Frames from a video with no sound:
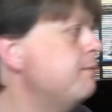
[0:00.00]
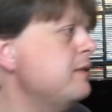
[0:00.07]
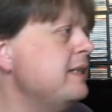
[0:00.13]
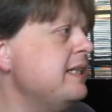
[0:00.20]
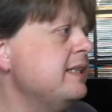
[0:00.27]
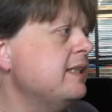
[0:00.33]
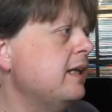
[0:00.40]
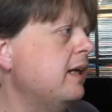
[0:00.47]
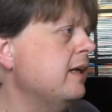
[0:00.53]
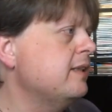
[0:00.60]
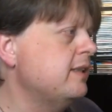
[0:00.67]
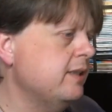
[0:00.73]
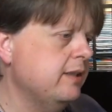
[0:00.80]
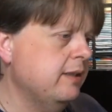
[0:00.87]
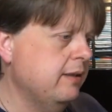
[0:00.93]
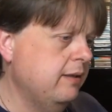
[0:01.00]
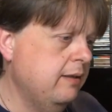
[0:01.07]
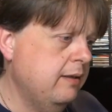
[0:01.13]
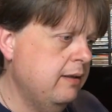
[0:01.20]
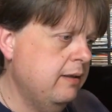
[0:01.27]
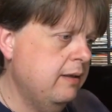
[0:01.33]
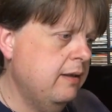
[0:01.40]
I'm pretty certain
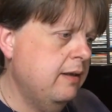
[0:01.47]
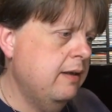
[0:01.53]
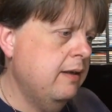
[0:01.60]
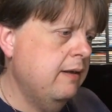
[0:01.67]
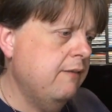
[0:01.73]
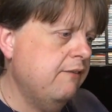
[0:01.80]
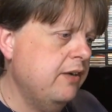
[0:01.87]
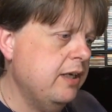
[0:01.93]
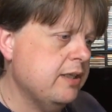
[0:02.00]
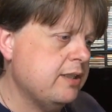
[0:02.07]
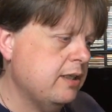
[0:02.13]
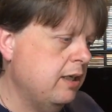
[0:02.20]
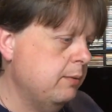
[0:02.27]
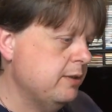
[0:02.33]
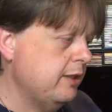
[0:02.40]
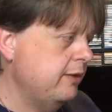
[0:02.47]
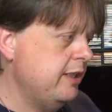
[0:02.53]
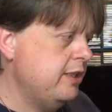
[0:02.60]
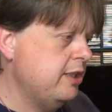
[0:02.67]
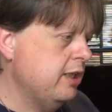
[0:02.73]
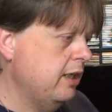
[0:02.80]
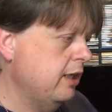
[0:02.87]
that I was
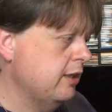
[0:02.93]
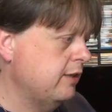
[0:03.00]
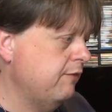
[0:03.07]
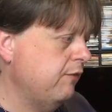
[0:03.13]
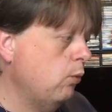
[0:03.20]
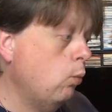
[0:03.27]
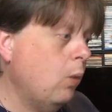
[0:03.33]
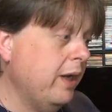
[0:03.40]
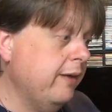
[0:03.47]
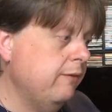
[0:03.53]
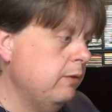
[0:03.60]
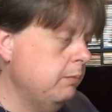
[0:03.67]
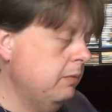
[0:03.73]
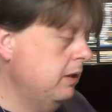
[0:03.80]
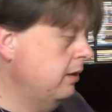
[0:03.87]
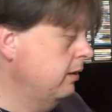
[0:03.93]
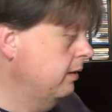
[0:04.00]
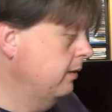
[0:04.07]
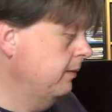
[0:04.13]
only charged for one of them.